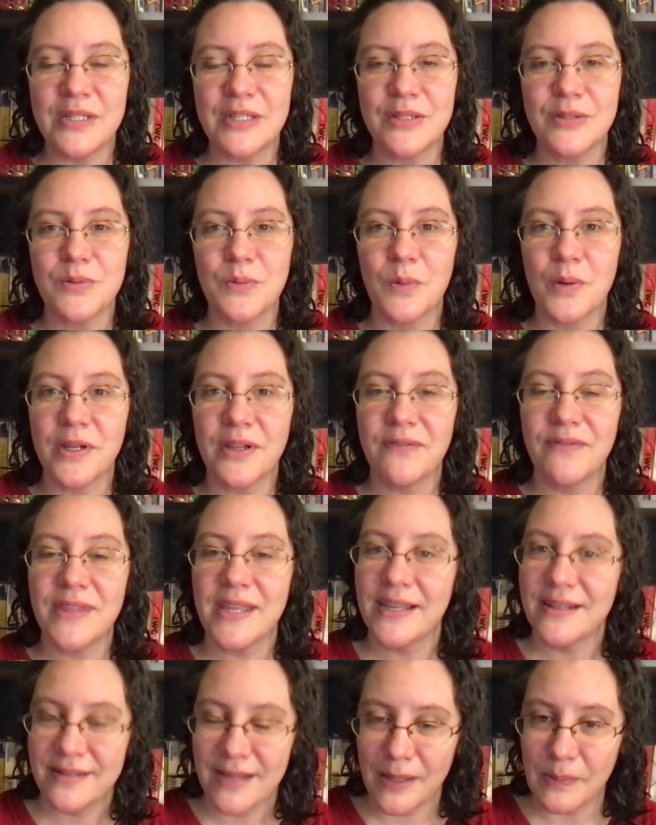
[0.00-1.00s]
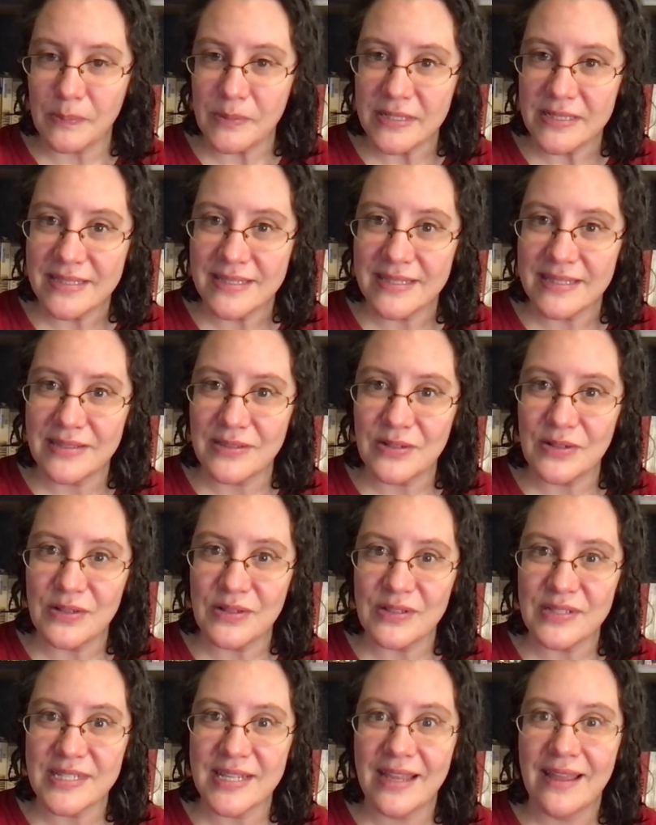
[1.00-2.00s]
is one of the adopted
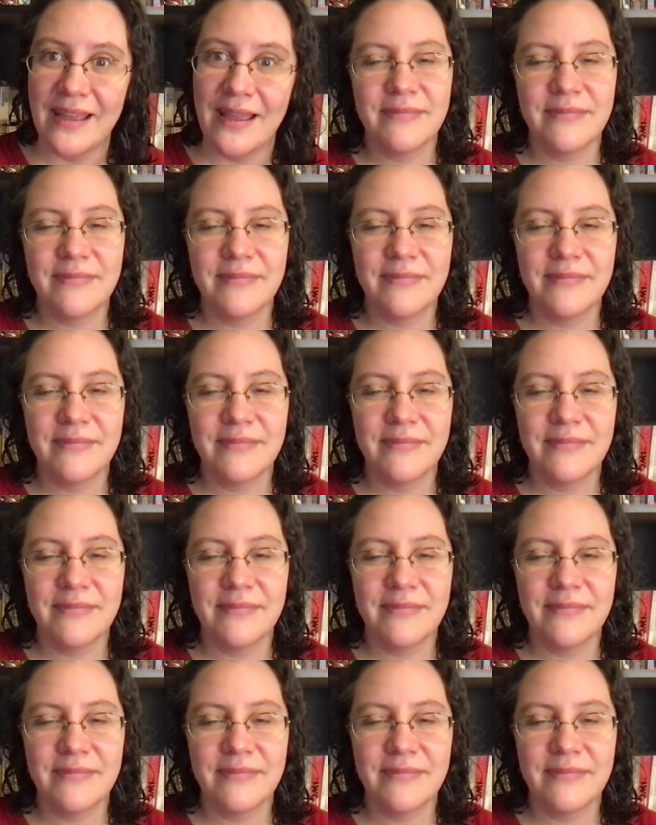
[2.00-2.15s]
sisters.